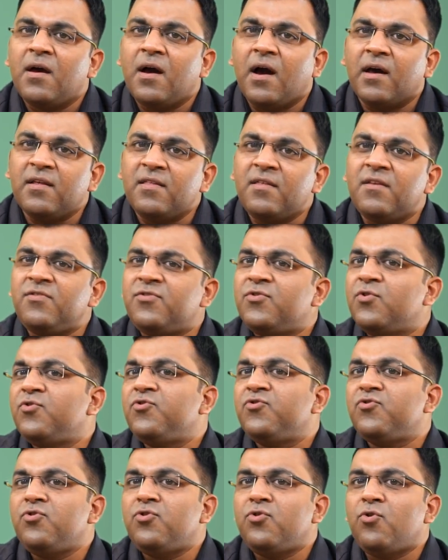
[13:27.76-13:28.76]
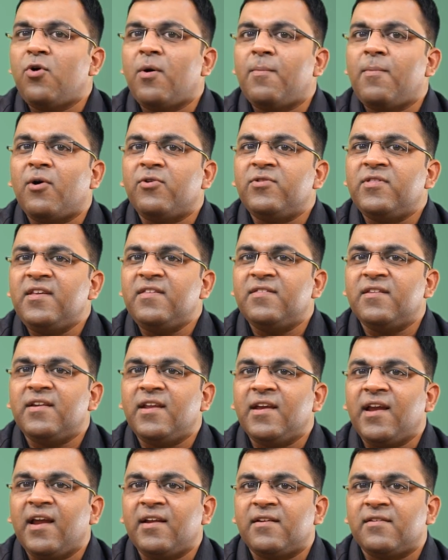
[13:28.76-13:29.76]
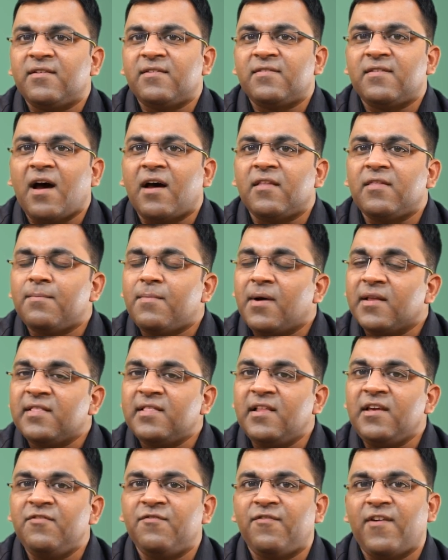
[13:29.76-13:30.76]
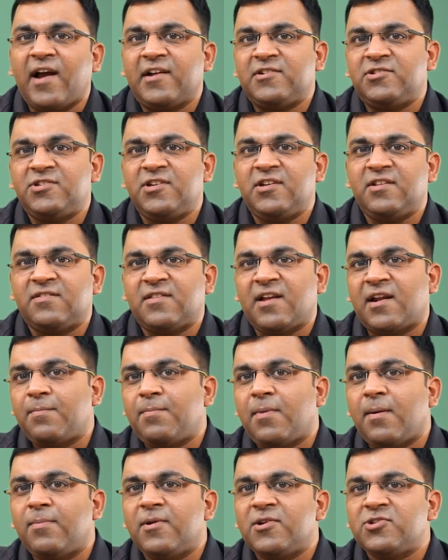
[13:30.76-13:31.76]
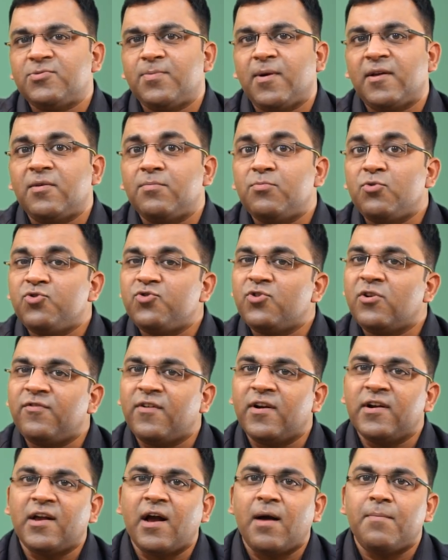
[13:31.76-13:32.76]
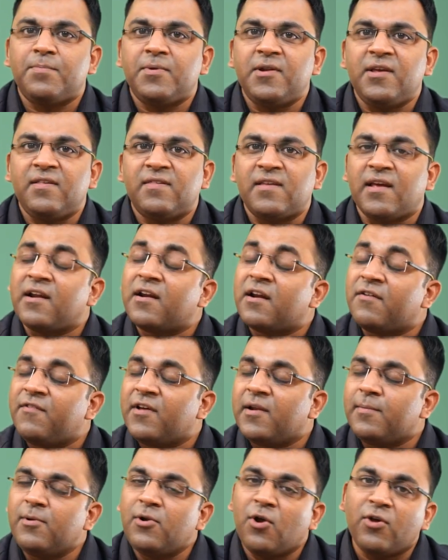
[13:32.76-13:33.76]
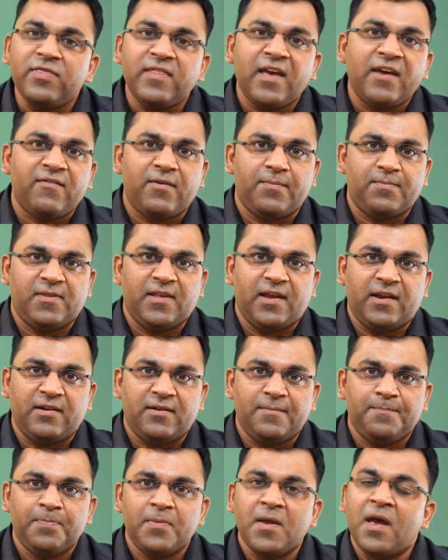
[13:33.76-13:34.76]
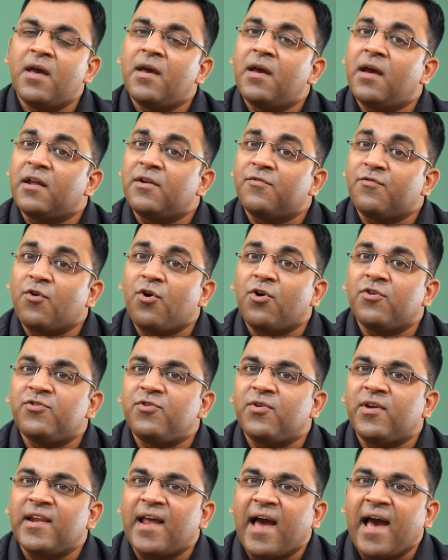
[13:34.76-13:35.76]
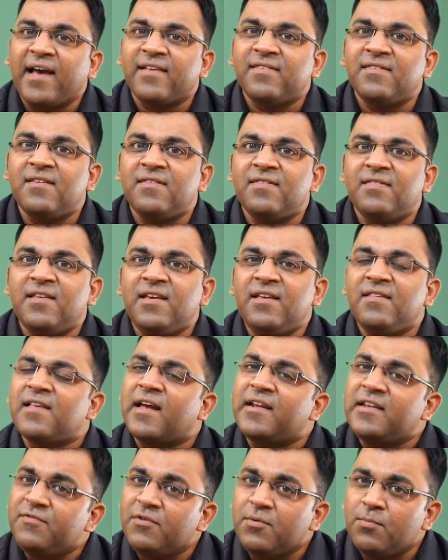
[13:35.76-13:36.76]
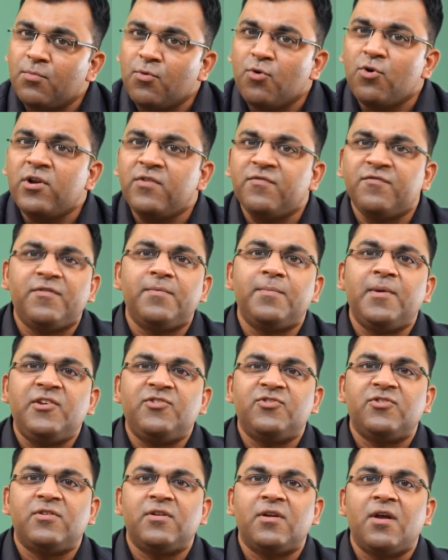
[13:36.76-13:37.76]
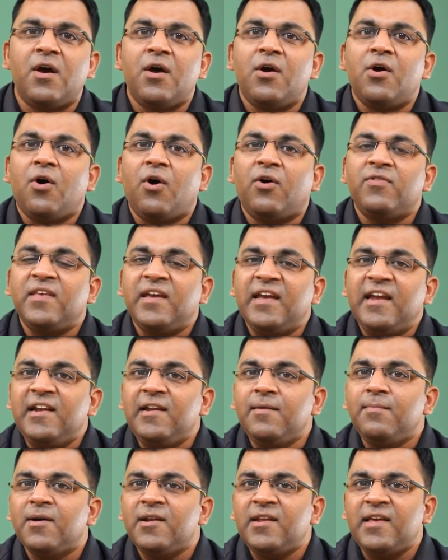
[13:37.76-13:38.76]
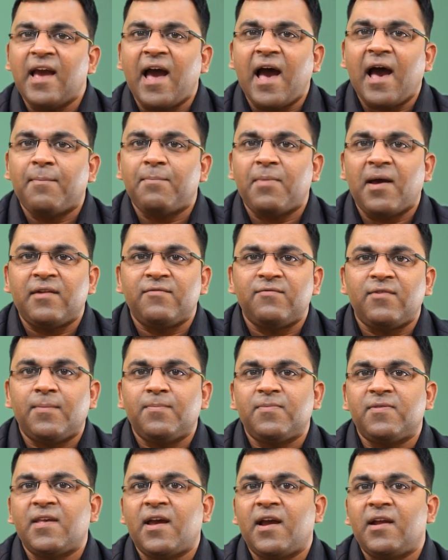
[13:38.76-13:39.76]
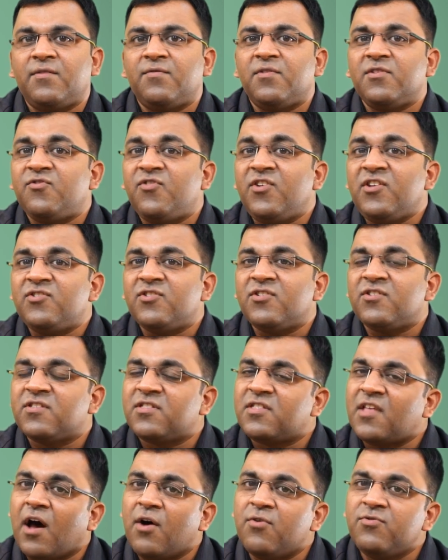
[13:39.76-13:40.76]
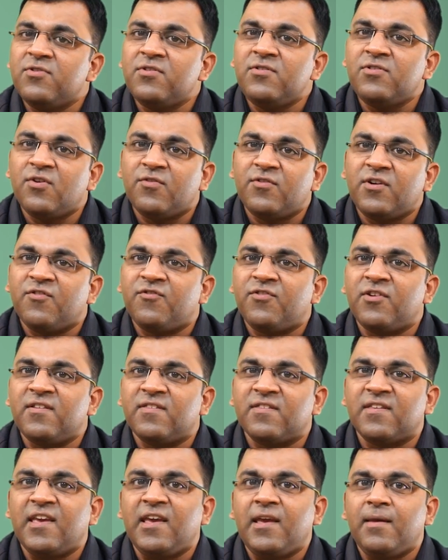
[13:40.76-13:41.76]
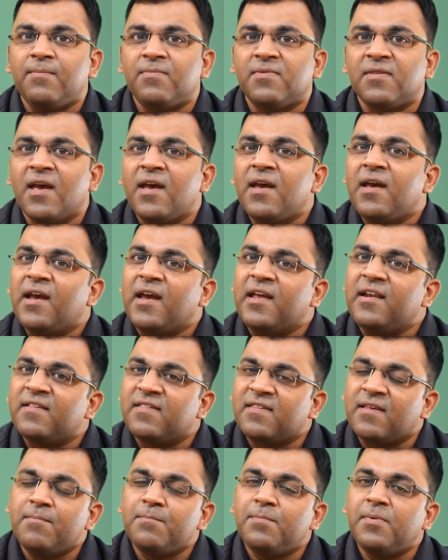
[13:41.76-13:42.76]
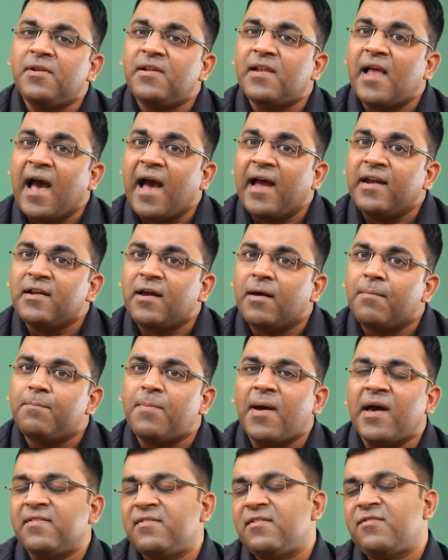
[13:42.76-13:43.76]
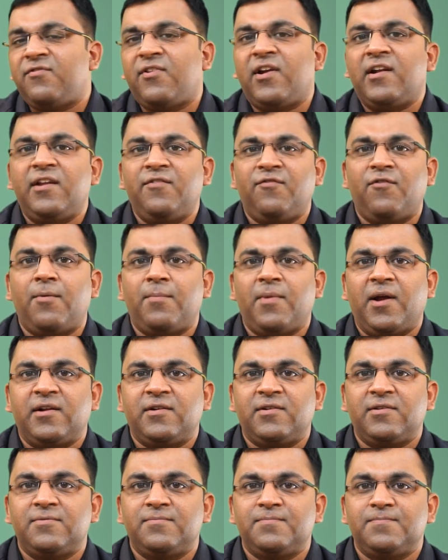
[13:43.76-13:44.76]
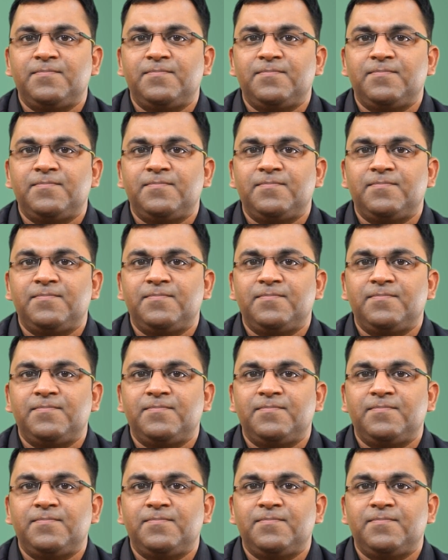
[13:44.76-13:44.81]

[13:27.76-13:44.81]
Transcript: Another source to know about these indicators are the monthly fact sheets that are published by the mutual fund companies and are available on their website. And of course, you can access these and even more information on the ET Money app and website, which features thousands of different schemes in a simple and comparison-friendly format.